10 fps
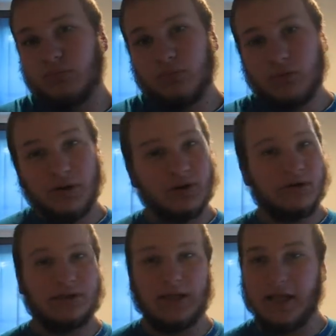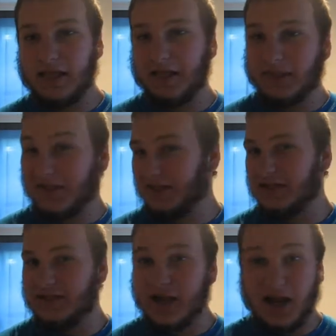weren't anything
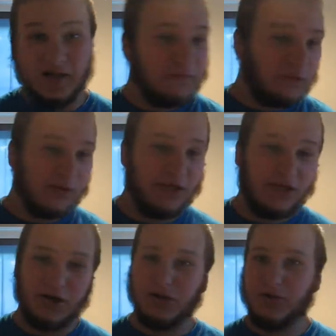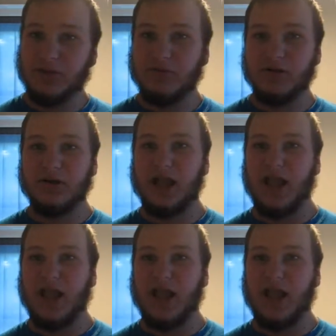to die for, they were